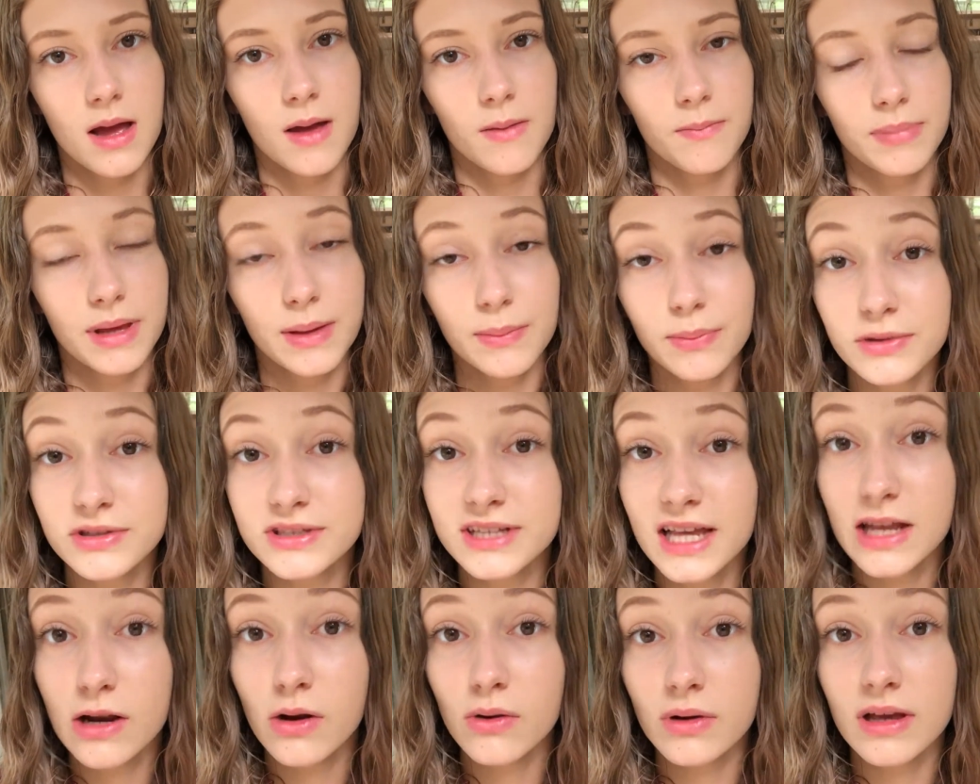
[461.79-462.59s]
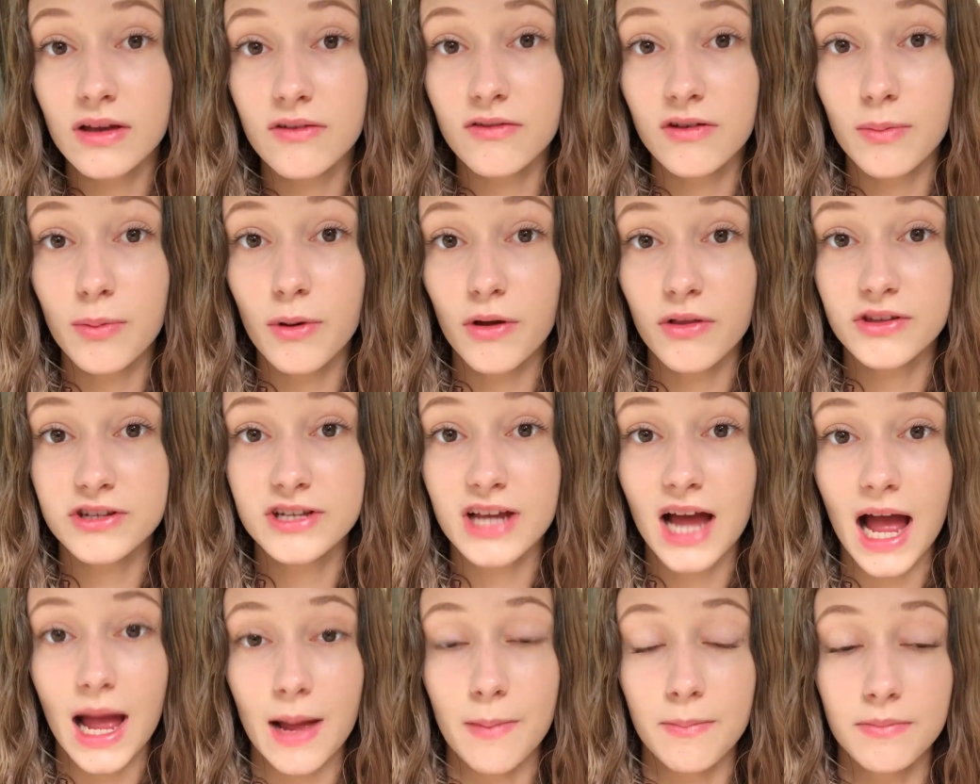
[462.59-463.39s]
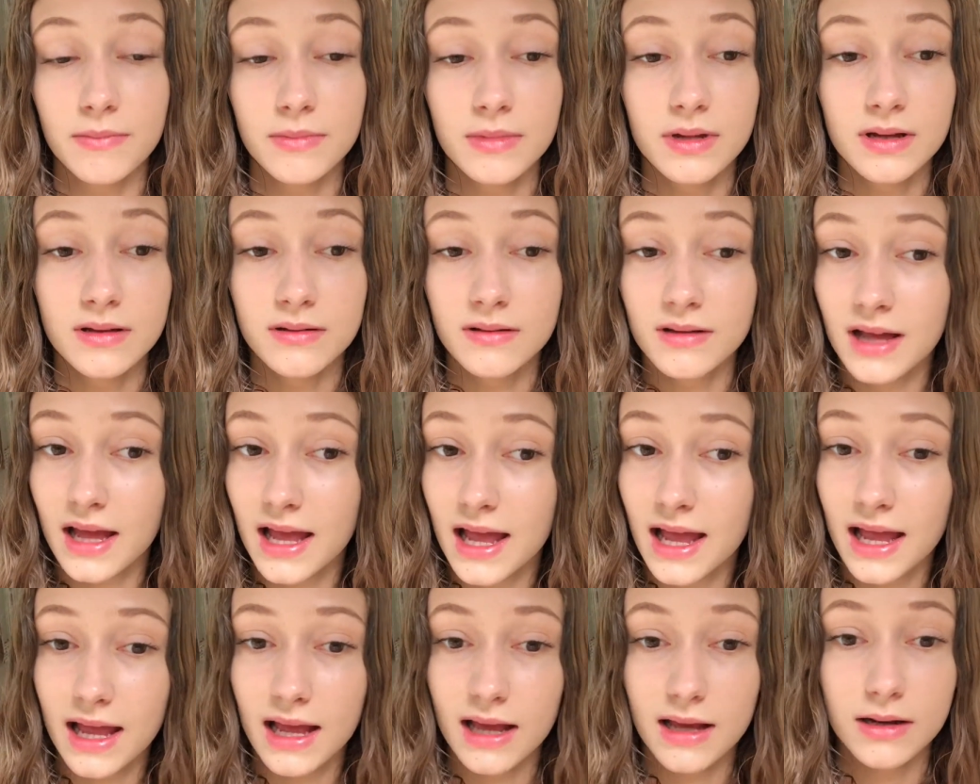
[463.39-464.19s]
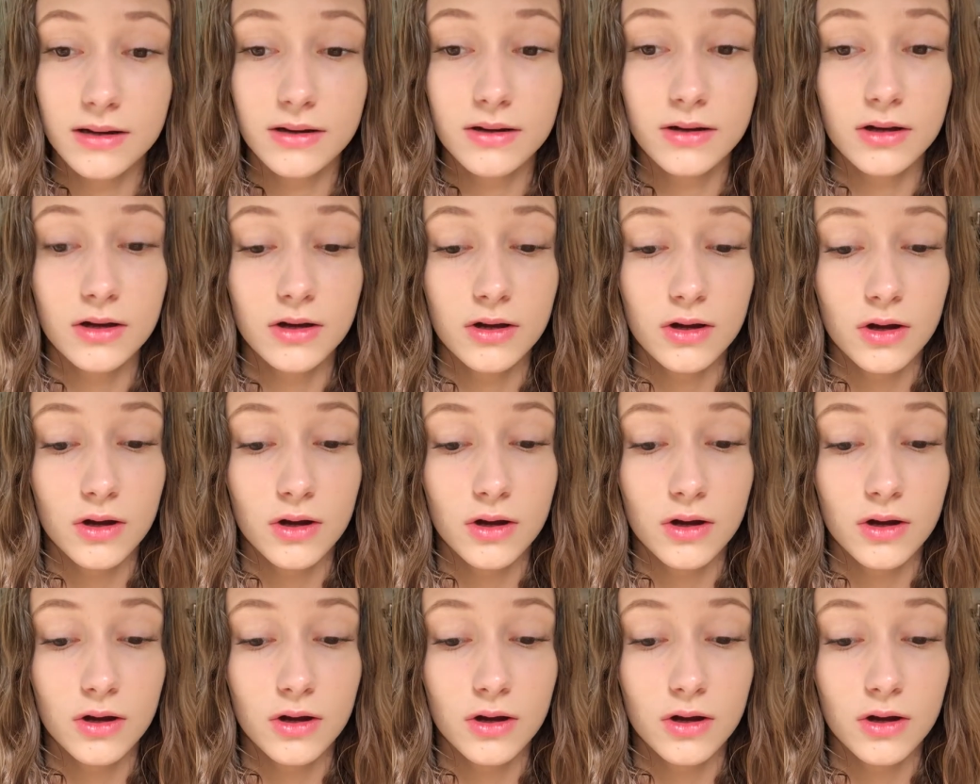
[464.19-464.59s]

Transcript: People say don't give up all the time, and